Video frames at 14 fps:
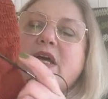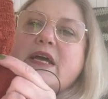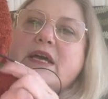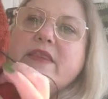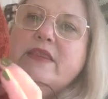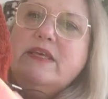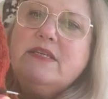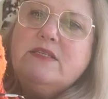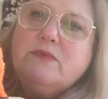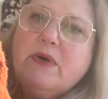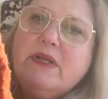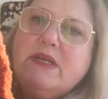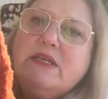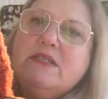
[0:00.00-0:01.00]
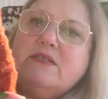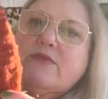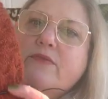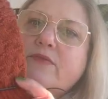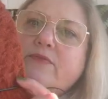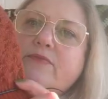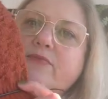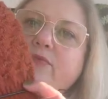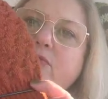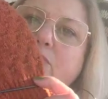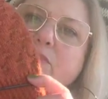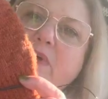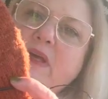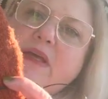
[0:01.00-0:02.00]
and this one is for
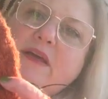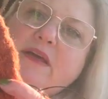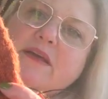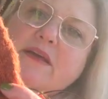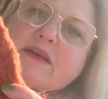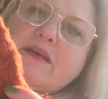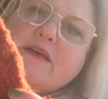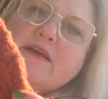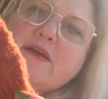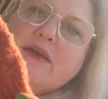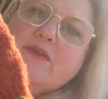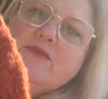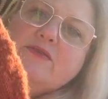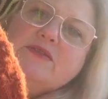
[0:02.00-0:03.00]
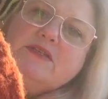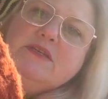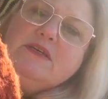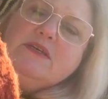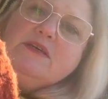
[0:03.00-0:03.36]
me. Can you see?